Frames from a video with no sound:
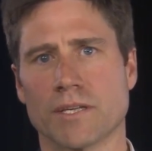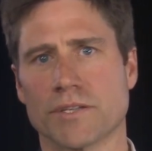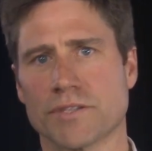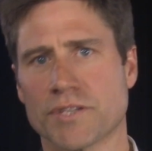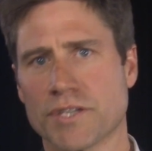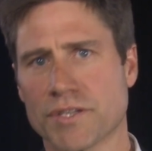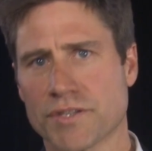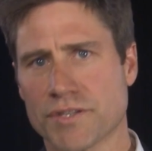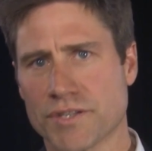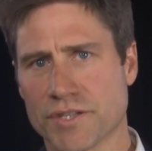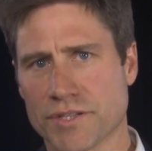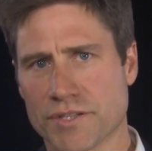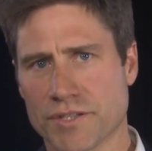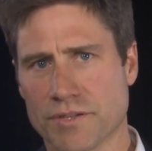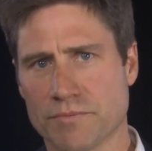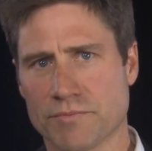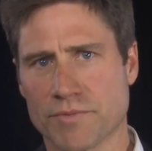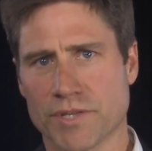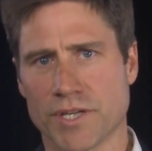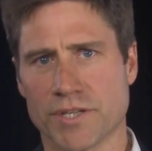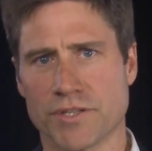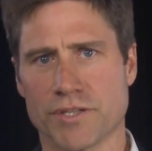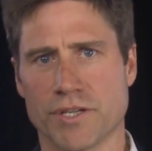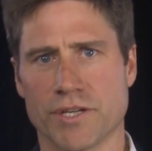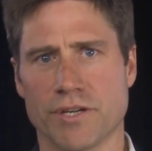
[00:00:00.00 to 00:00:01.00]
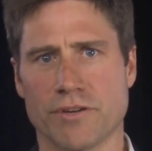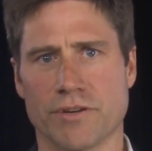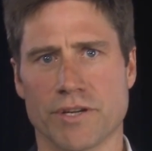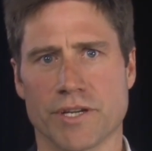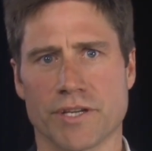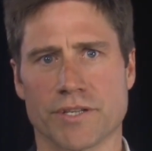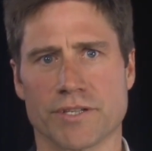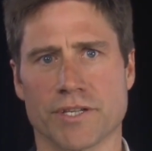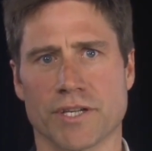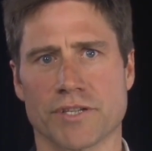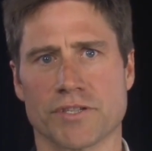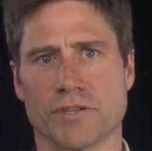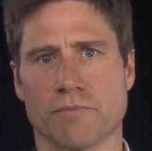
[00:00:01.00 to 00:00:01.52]
Since systems engineering
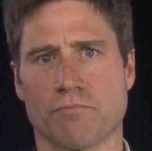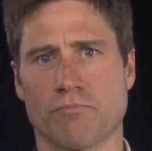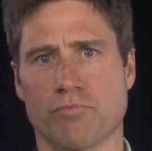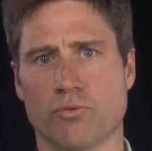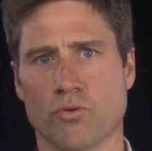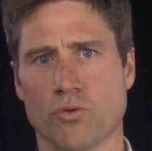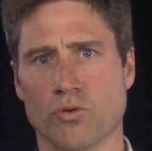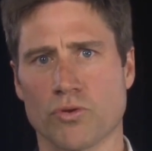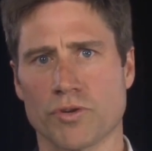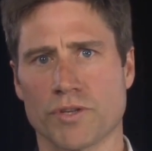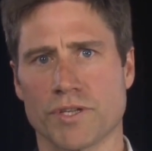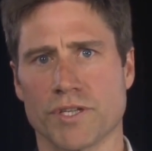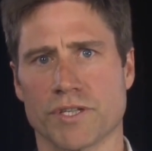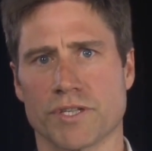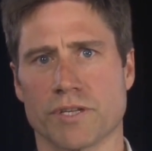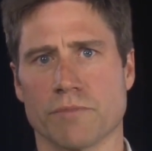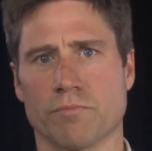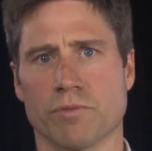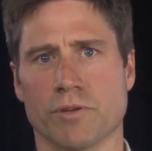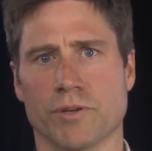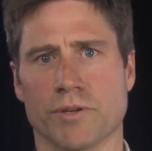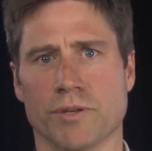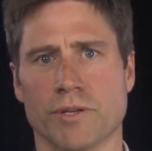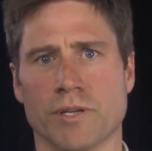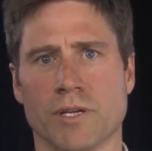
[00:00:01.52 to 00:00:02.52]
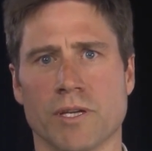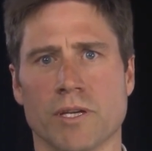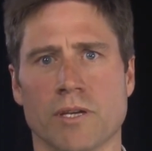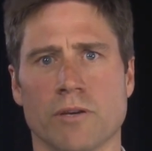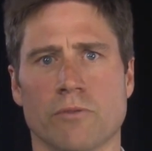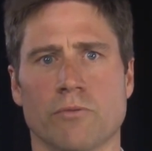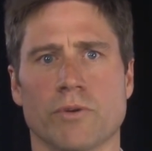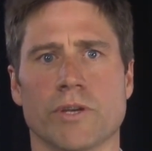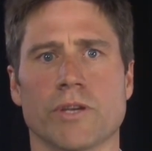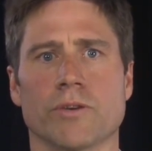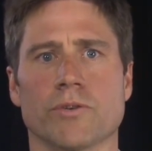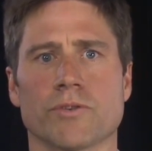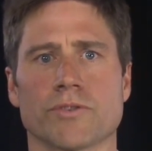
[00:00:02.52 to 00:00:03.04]
is such a broad discipline,
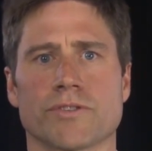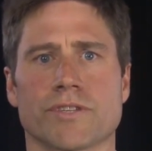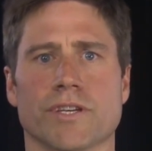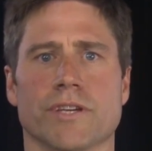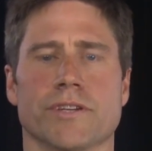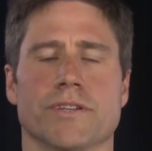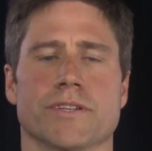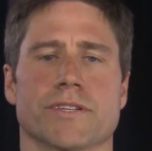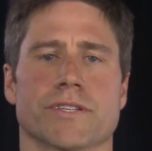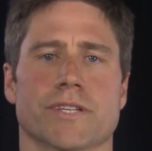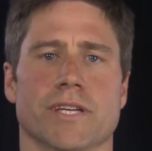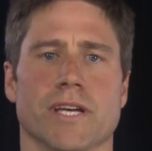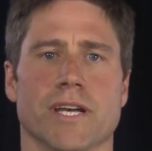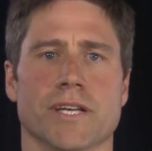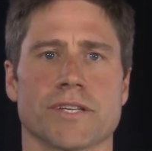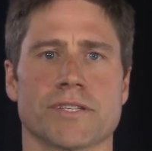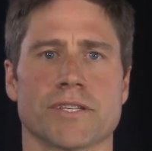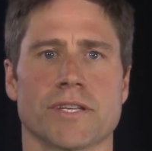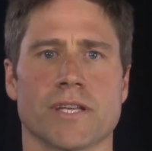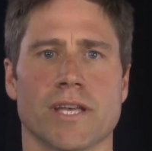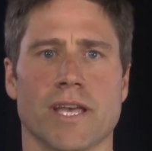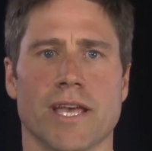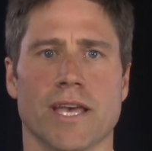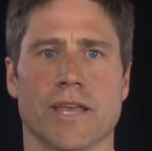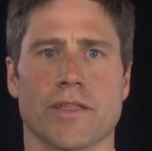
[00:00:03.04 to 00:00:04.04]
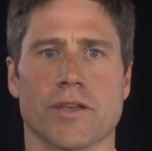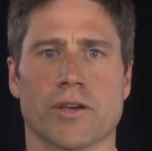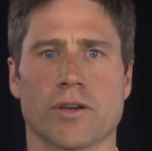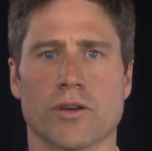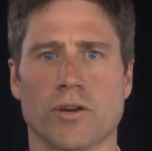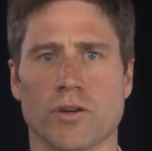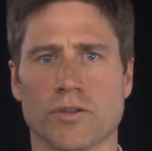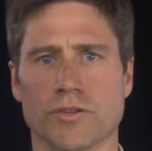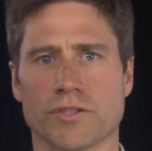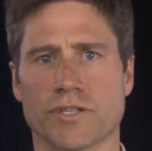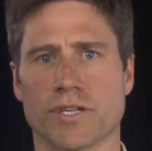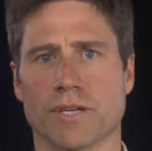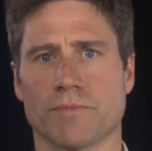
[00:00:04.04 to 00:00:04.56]
we also discuss how the
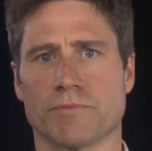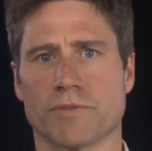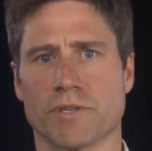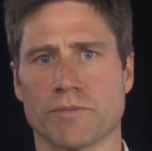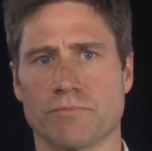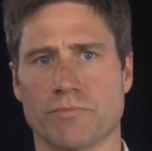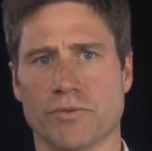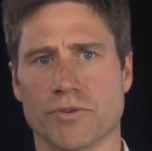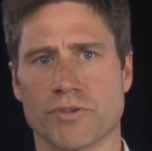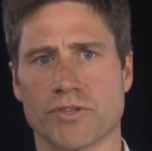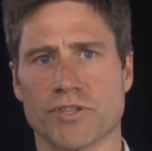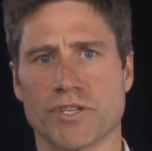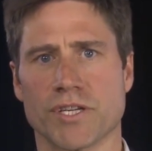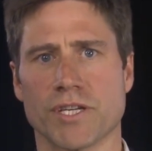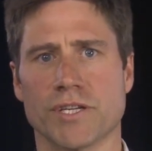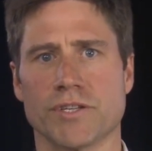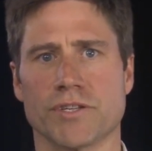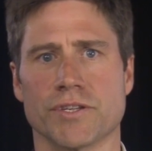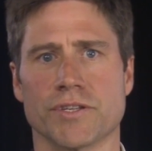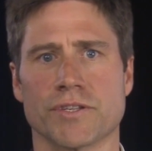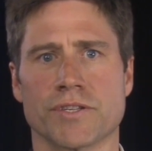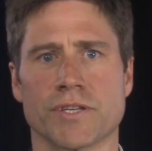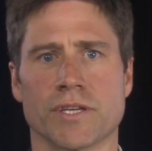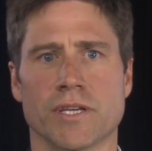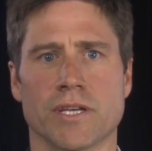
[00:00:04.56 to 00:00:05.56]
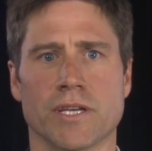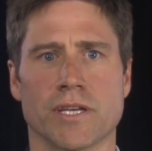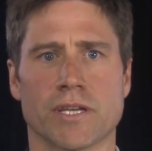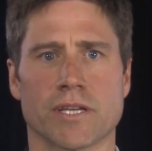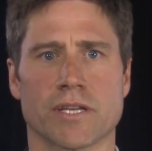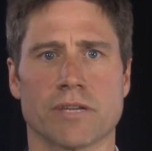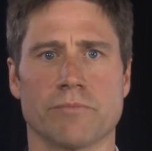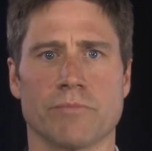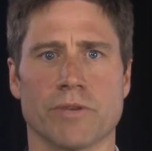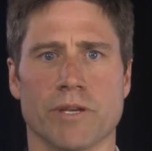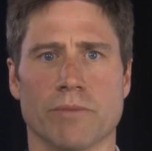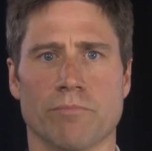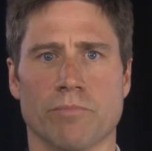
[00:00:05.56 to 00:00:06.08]
concepts and procedures
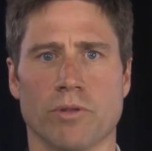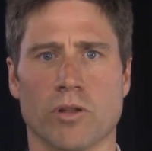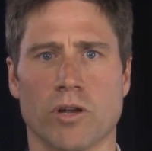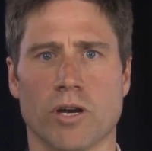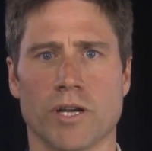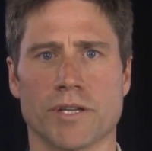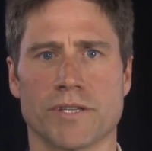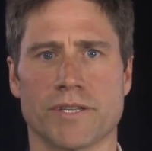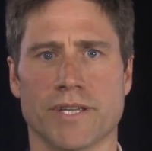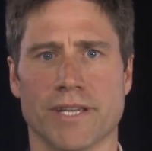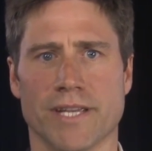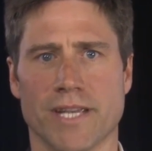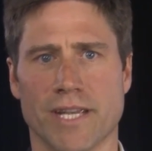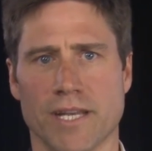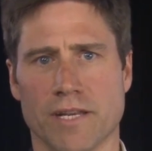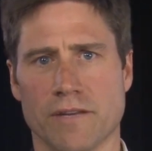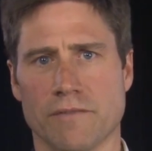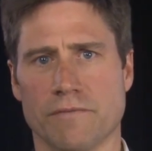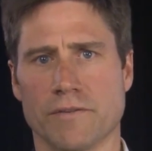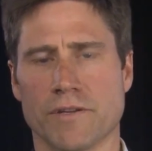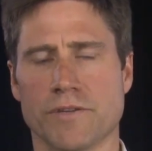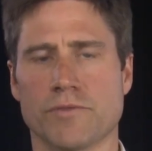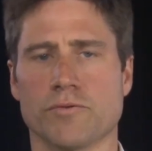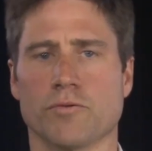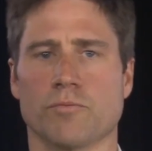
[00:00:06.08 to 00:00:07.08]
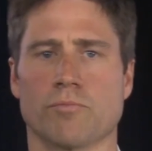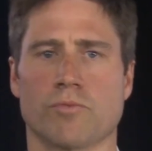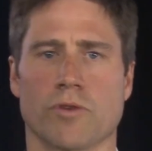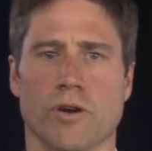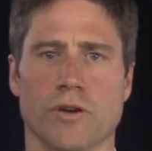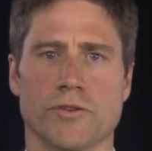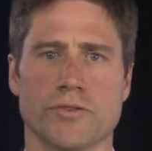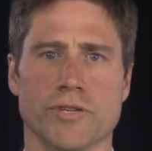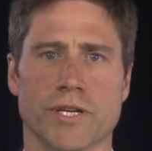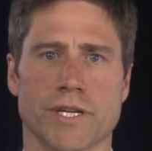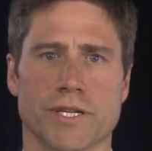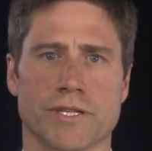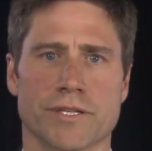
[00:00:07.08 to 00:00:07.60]
can be applied to individual
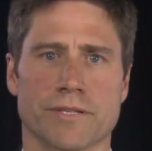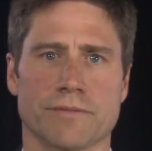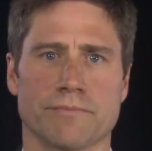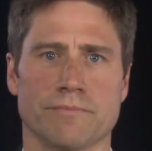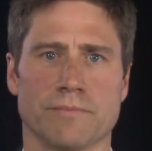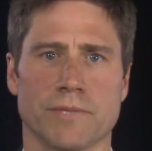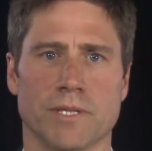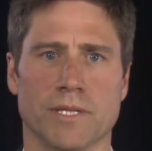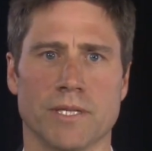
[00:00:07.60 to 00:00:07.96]
projects.